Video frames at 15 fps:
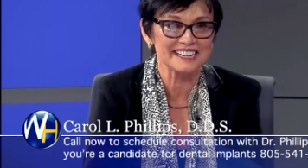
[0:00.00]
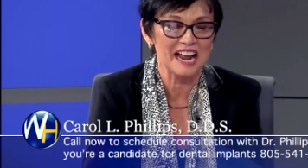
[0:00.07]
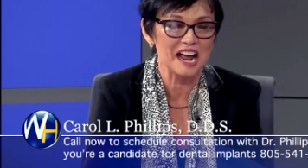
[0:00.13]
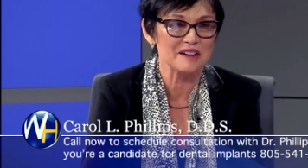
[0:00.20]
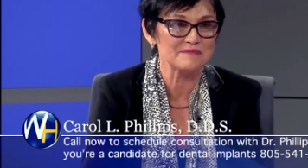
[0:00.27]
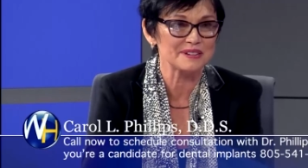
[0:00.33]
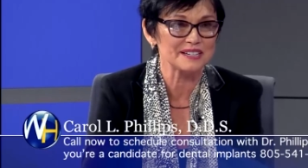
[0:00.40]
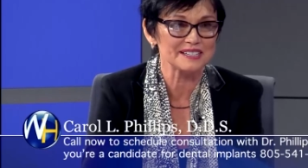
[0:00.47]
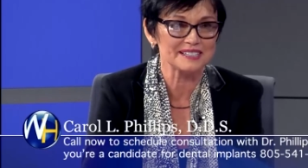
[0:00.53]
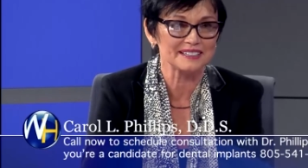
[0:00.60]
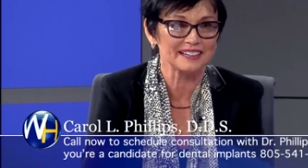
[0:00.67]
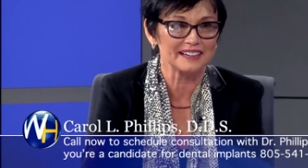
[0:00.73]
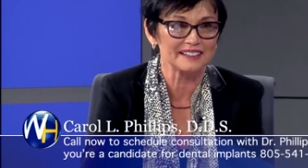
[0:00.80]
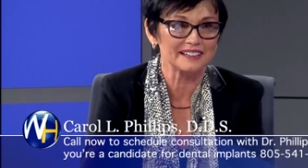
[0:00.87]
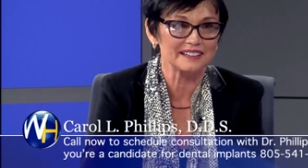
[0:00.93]
happiest
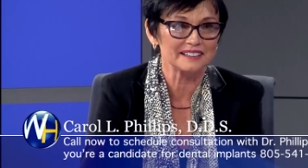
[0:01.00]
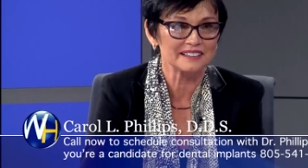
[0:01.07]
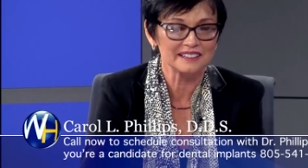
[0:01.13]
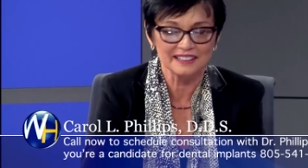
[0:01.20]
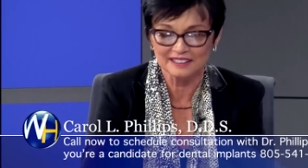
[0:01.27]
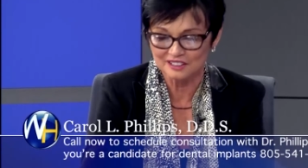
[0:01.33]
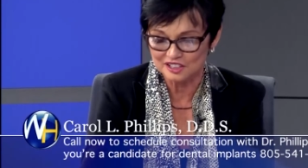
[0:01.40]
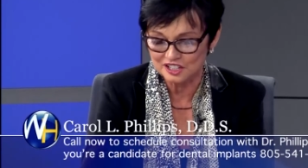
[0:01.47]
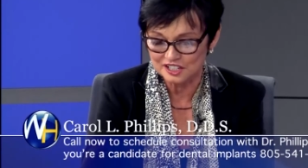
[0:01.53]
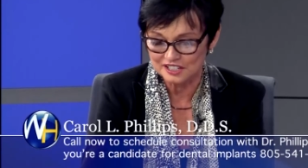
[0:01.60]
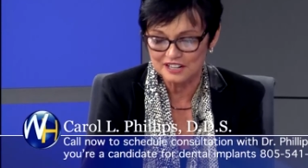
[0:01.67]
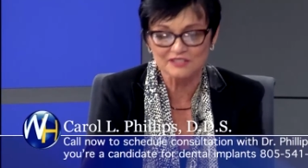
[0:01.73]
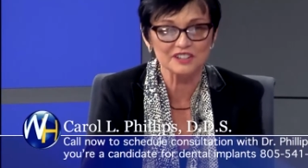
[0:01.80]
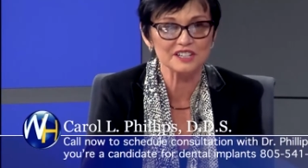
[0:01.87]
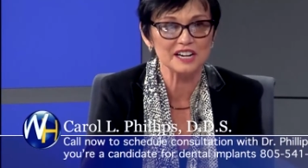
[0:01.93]
lady. And she's
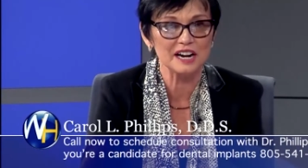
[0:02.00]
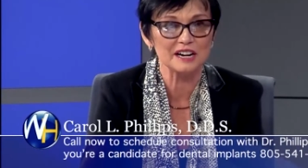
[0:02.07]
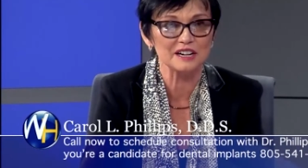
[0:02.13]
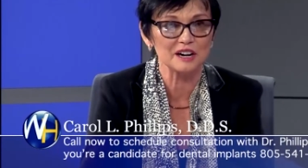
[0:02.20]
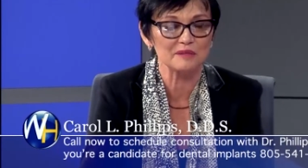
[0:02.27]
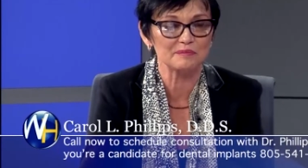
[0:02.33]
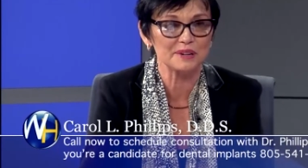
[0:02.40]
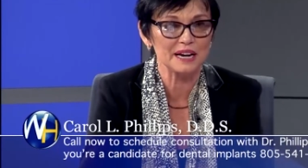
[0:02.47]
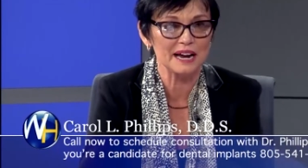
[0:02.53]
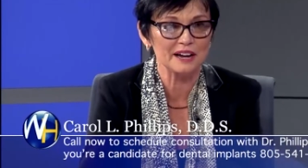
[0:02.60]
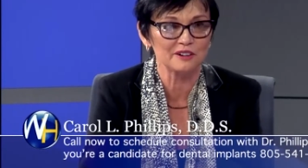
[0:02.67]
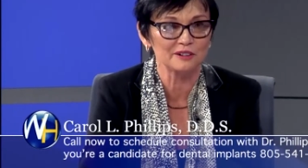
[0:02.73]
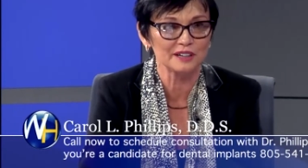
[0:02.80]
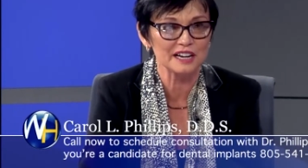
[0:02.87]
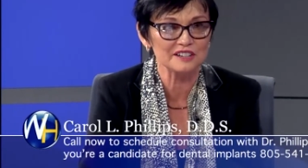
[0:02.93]
even taken up
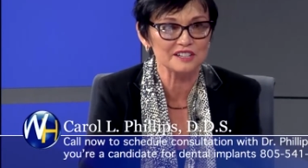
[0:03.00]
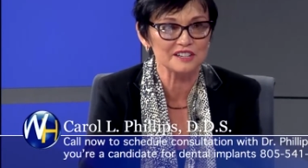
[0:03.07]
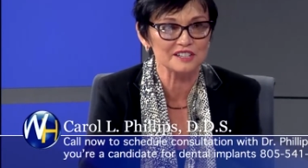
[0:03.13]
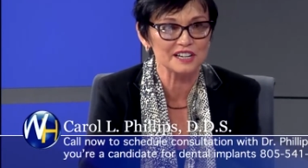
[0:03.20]
piano lessons